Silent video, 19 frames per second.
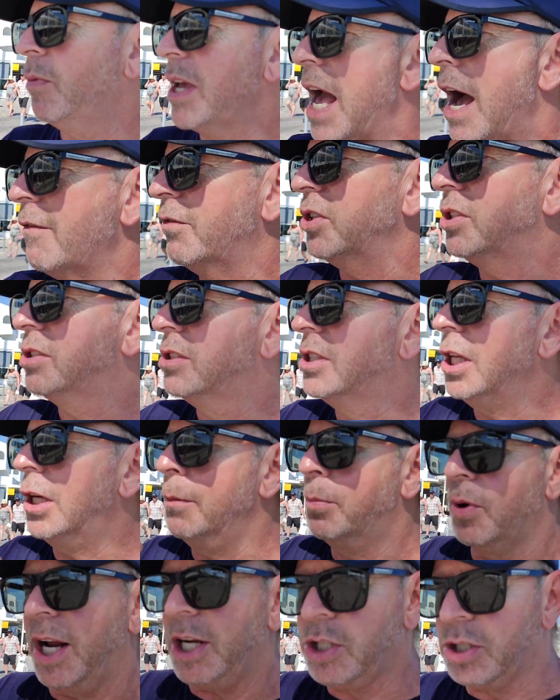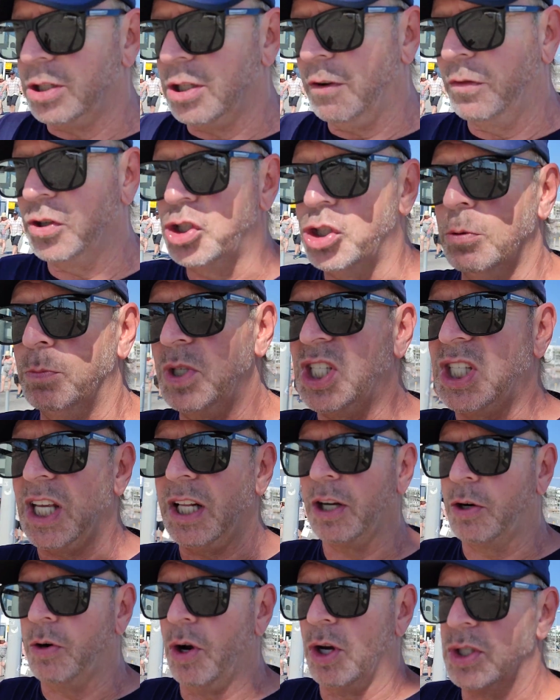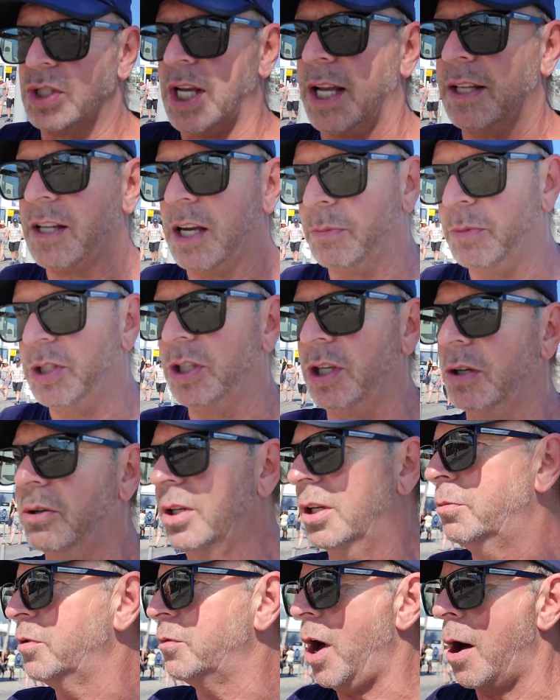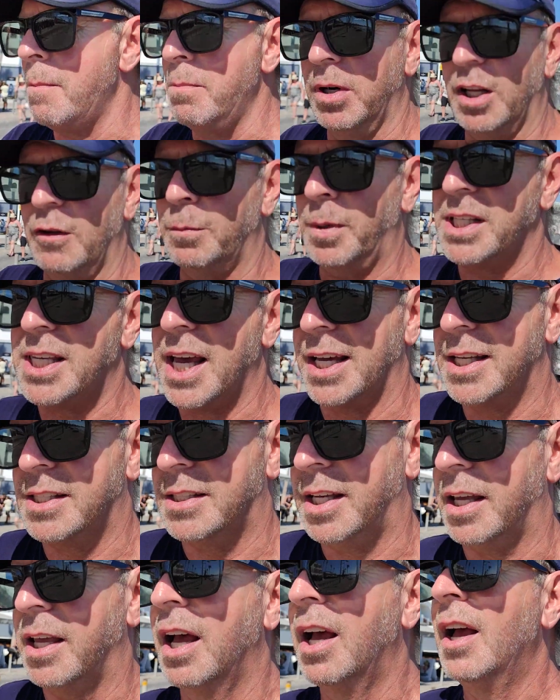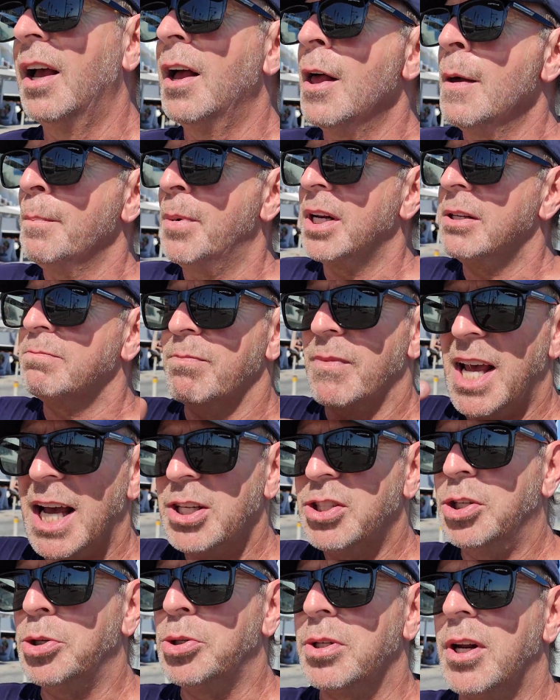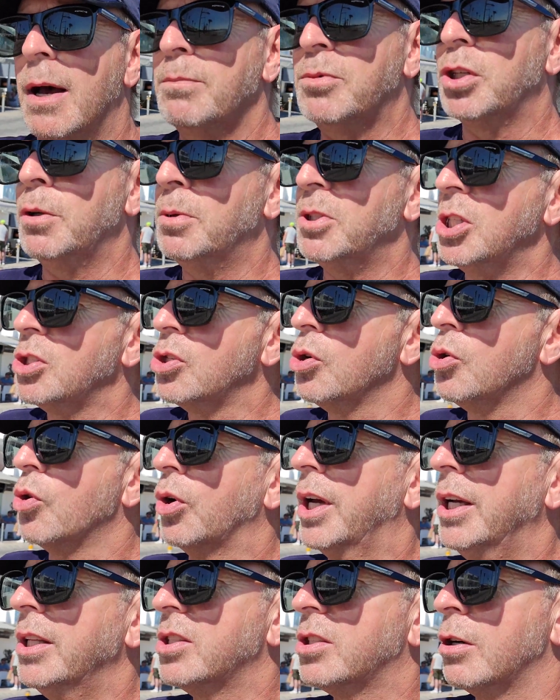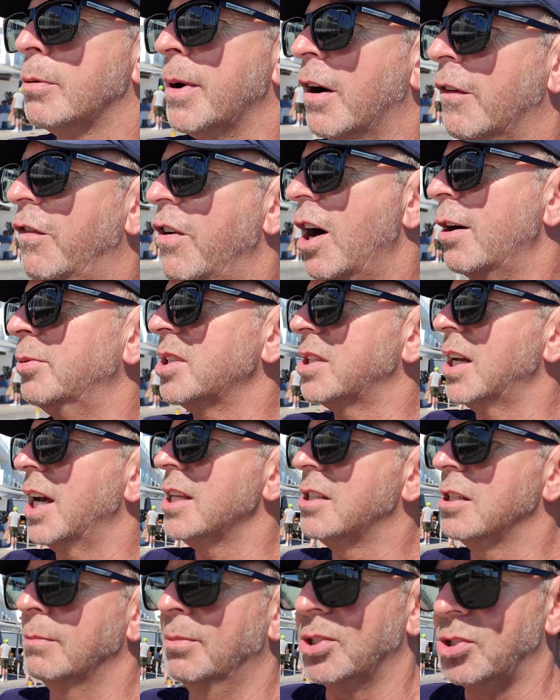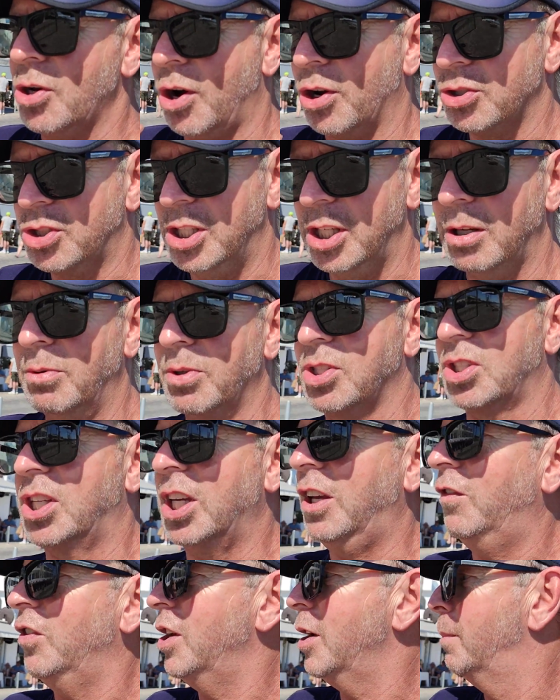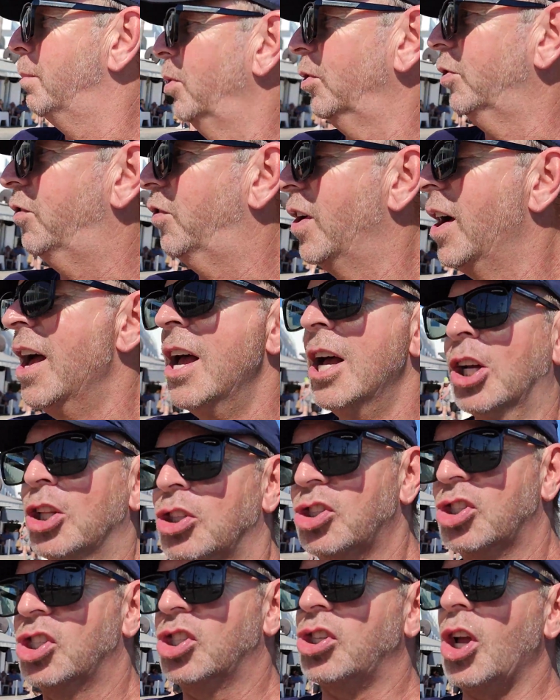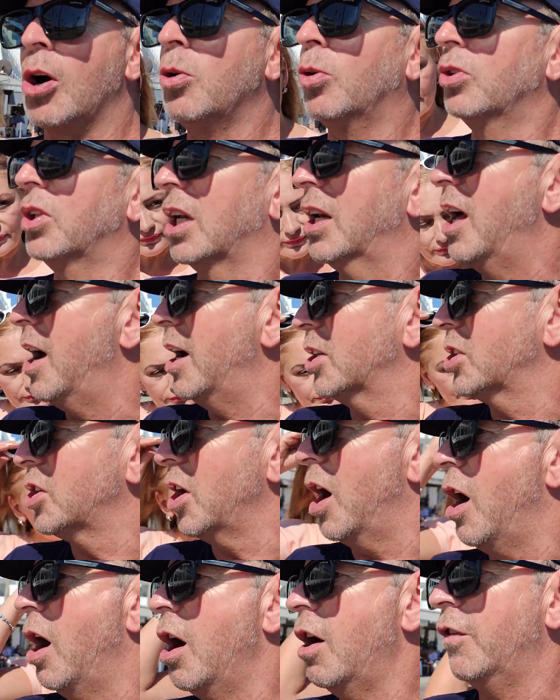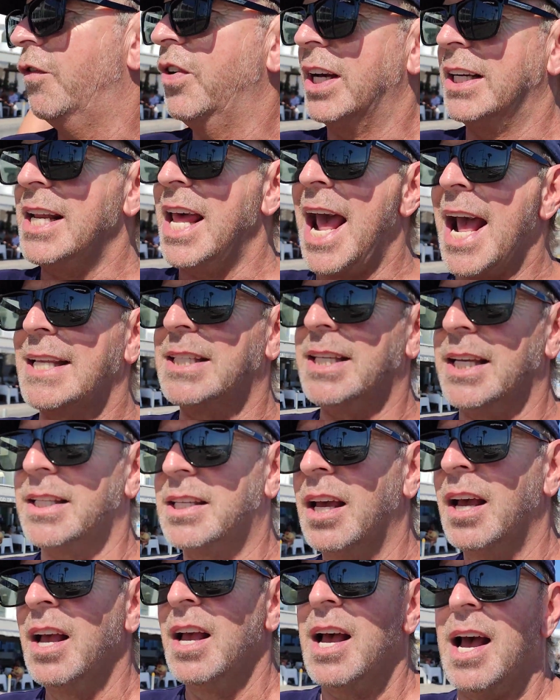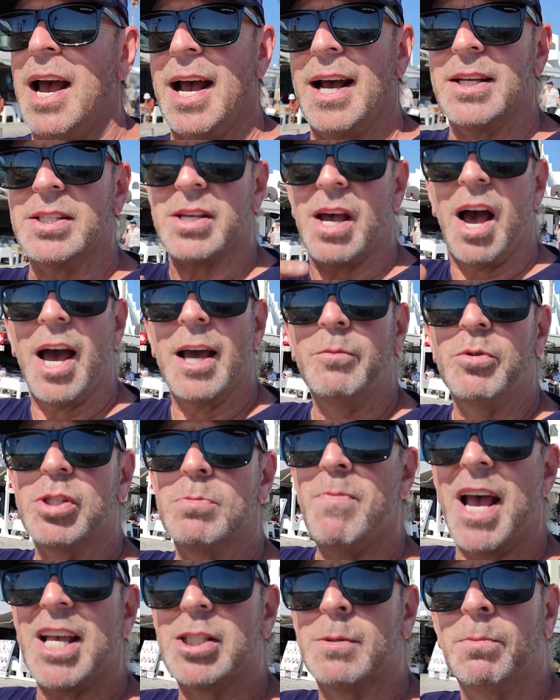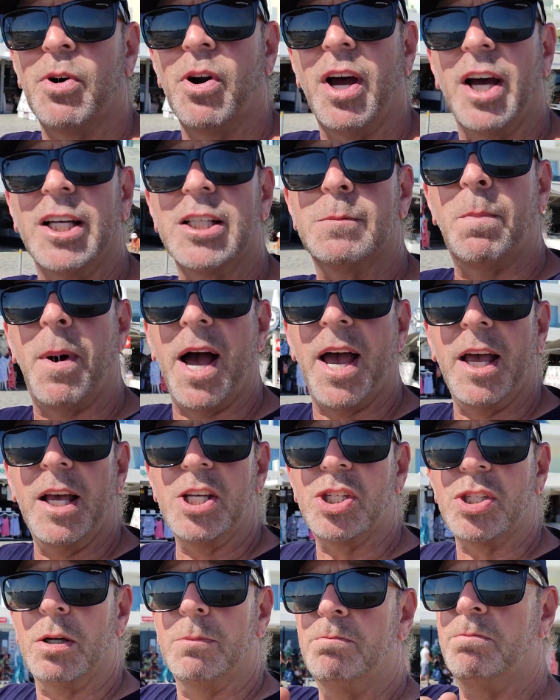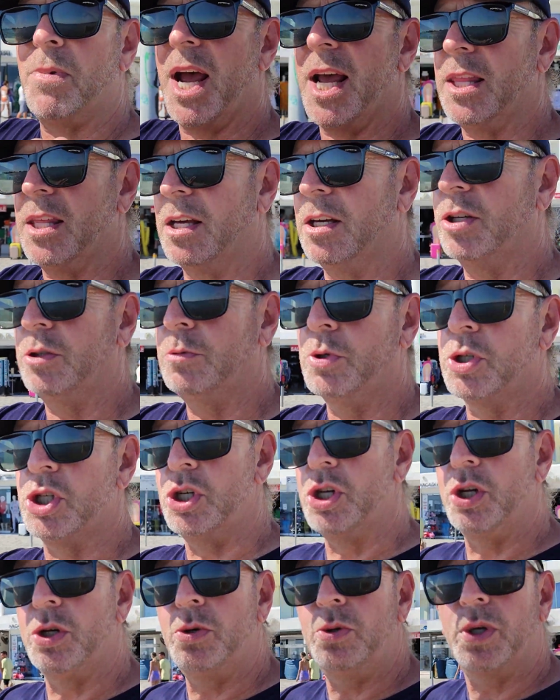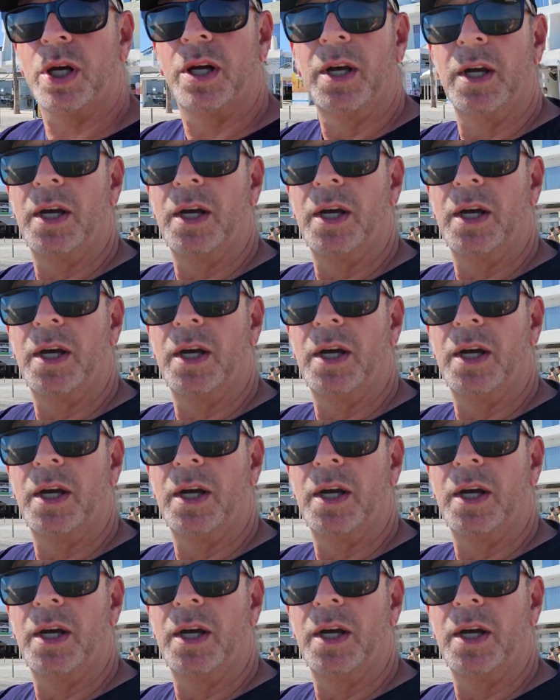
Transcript: we have a deliberation of should we steal a croissant, and we do, and it was unbelievably tasty. But as usual, I'm too busy talking, so about five minutes later Miss Oching Gressivien Leboeuf stole the last half and ate it, as I was mesmerised by a sunbather who was nude.